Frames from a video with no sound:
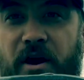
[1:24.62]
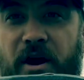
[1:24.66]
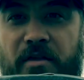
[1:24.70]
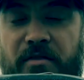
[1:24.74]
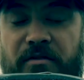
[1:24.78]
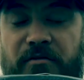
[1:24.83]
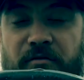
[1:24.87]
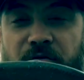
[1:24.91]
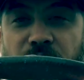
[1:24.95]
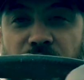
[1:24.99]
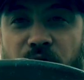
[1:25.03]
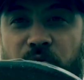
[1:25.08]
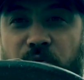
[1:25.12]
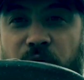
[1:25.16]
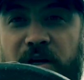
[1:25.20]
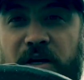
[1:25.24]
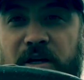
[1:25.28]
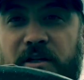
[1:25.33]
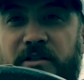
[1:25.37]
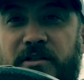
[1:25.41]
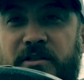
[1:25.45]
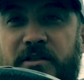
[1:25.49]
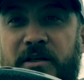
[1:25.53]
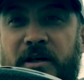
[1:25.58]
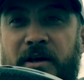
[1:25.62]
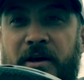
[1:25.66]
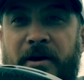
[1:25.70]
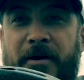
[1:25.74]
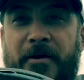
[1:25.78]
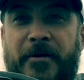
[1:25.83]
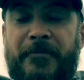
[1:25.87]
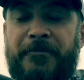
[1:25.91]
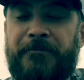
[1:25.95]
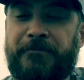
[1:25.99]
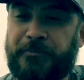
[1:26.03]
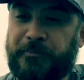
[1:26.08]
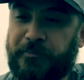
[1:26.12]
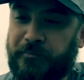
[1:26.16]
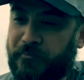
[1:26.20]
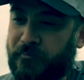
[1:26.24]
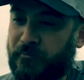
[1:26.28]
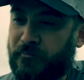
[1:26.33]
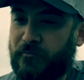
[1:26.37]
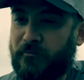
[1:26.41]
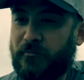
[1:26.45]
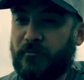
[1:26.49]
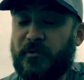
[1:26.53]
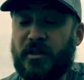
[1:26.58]
and through the weeds.
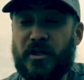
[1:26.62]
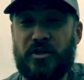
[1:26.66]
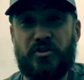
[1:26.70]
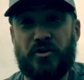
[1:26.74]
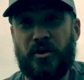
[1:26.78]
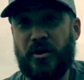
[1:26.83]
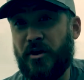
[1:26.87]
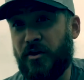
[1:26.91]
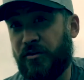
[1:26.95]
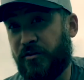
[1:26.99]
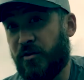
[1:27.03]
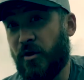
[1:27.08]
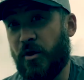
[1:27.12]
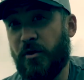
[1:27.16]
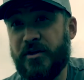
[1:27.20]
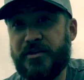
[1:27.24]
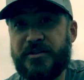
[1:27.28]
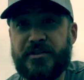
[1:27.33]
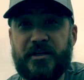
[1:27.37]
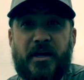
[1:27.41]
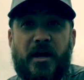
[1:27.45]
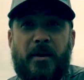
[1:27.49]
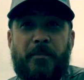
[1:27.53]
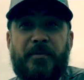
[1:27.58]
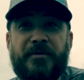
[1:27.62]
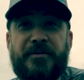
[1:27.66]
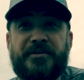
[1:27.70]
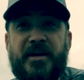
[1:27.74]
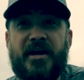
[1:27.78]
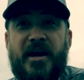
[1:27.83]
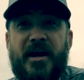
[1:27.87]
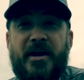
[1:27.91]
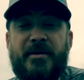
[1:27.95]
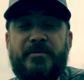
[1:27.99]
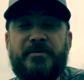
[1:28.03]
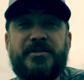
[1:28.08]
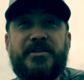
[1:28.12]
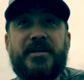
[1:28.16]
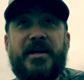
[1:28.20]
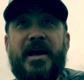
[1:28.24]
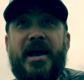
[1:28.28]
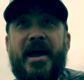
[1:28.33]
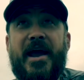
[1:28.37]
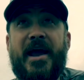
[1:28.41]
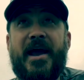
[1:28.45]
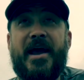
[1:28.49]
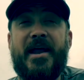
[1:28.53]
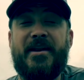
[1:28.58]
So I'm gonna throw this a couple times,
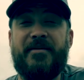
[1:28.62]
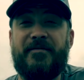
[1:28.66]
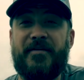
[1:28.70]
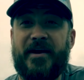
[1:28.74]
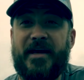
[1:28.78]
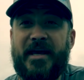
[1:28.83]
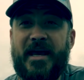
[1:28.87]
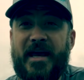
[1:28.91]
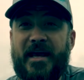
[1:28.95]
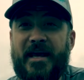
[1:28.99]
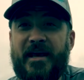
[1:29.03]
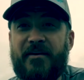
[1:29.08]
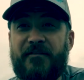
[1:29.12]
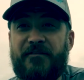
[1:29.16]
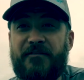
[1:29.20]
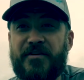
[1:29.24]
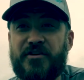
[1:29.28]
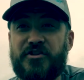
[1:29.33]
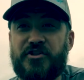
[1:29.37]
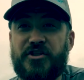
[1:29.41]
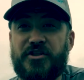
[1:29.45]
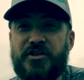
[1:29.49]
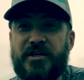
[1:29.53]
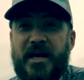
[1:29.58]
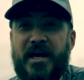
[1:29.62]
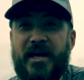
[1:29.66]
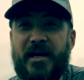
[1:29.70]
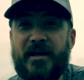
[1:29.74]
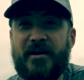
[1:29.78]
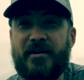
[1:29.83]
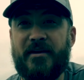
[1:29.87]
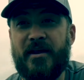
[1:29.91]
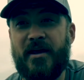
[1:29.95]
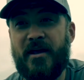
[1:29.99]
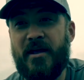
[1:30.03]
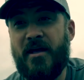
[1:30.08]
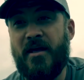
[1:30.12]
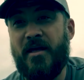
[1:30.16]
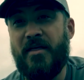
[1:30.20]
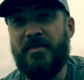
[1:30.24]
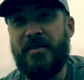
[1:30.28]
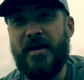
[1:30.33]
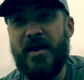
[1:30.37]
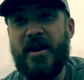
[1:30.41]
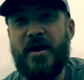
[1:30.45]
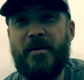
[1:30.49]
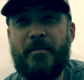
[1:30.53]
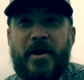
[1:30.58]
and if I can't get a fish to take it,
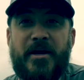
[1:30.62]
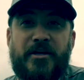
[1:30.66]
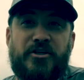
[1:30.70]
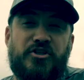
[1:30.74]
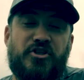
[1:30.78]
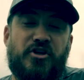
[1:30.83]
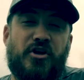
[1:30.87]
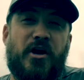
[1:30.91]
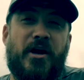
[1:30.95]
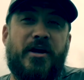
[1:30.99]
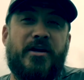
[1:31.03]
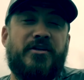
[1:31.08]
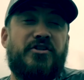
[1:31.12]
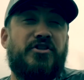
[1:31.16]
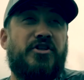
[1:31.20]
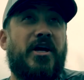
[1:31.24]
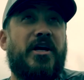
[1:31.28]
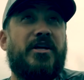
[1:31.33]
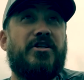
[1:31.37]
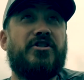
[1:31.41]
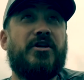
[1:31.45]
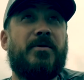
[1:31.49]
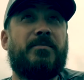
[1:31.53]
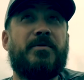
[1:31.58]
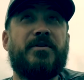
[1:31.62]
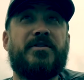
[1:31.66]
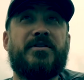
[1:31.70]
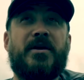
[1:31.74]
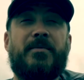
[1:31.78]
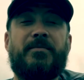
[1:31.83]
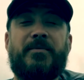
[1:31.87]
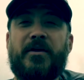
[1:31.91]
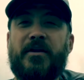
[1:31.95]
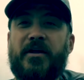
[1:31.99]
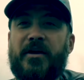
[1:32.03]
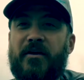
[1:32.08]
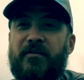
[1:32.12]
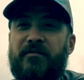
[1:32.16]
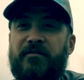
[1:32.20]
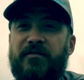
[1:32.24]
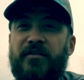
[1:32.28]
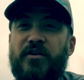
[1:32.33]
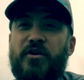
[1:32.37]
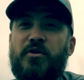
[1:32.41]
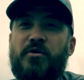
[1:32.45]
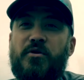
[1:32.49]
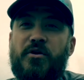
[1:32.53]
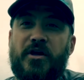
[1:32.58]
then I might try to change up to something like a
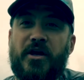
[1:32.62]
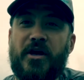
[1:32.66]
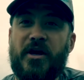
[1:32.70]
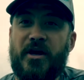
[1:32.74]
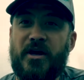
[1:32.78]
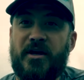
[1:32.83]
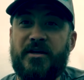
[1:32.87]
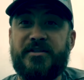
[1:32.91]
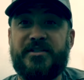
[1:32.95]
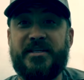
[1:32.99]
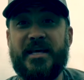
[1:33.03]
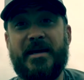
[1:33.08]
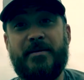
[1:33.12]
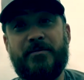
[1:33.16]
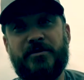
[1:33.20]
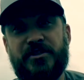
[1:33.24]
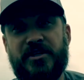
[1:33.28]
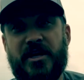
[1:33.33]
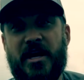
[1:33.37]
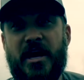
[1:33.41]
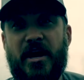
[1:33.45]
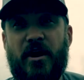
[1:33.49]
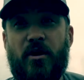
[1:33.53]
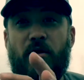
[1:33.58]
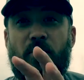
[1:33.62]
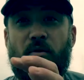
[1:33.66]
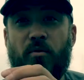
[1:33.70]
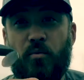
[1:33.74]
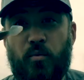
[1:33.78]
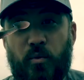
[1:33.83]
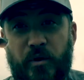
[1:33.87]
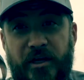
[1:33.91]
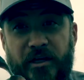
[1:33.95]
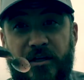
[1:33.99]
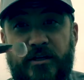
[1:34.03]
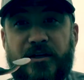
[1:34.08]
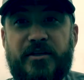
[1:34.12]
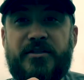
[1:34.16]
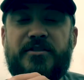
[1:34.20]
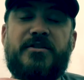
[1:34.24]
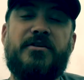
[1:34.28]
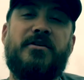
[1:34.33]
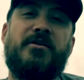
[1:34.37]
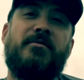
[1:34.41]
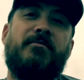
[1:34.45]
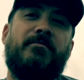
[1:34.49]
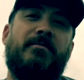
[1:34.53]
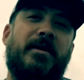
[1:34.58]
fluke. Same style,
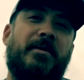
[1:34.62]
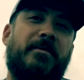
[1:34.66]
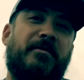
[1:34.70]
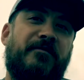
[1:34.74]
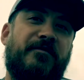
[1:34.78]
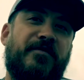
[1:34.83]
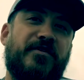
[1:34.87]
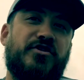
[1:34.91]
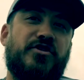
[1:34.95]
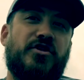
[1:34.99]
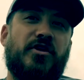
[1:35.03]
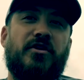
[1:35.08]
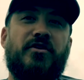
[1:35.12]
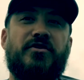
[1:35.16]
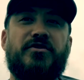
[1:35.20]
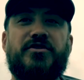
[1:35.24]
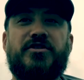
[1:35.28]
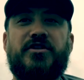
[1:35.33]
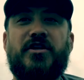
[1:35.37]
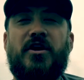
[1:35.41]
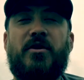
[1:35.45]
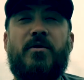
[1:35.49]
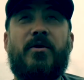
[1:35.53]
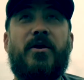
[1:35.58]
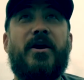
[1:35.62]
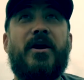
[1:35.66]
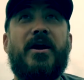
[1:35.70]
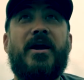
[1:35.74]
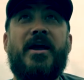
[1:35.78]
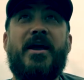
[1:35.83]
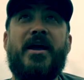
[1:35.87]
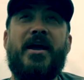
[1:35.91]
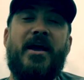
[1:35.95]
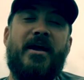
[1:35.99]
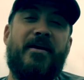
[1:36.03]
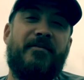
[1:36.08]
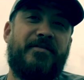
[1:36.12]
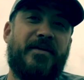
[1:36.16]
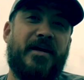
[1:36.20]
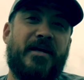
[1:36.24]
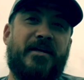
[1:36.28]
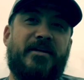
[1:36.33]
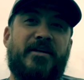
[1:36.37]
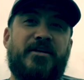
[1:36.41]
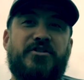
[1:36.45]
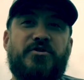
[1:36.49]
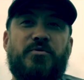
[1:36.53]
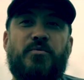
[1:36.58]
weedless, maybe fish a little slower. And if
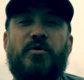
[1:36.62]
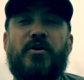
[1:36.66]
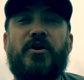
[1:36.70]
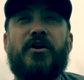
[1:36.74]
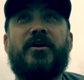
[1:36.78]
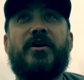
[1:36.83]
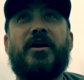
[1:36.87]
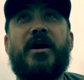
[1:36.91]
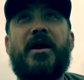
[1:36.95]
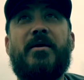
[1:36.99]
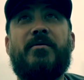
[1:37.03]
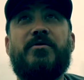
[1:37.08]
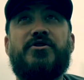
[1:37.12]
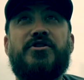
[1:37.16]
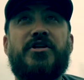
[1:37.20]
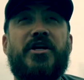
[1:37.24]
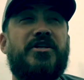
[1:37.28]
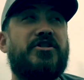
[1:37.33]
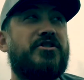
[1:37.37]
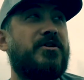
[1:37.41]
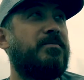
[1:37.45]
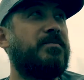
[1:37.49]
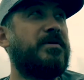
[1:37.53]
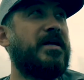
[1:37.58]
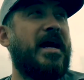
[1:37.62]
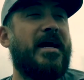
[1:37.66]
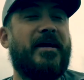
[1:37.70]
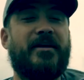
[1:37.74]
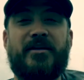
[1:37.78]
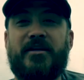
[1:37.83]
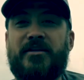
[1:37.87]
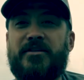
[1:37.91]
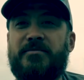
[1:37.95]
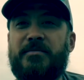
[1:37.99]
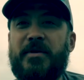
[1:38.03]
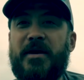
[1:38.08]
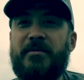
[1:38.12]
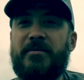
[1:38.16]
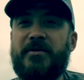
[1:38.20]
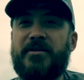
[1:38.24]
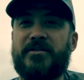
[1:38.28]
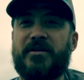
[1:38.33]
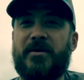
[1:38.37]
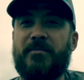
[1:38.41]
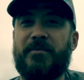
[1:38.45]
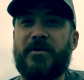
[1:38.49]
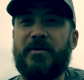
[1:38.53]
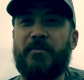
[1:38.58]
that doesn't work, I would change up tactics, maybe
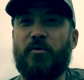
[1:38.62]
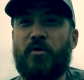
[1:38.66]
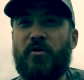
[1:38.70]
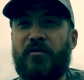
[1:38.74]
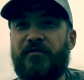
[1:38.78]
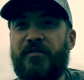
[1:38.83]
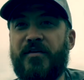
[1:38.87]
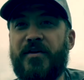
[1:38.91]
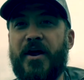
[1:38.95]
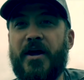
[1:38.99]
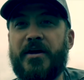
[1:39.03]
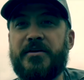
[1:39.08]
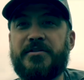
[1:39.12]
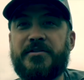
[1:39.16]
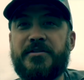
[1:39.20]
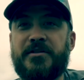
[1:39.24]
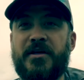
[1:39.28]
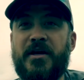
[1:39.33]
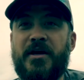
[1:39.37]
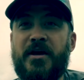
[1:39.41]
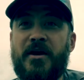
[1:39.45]
something more finesse.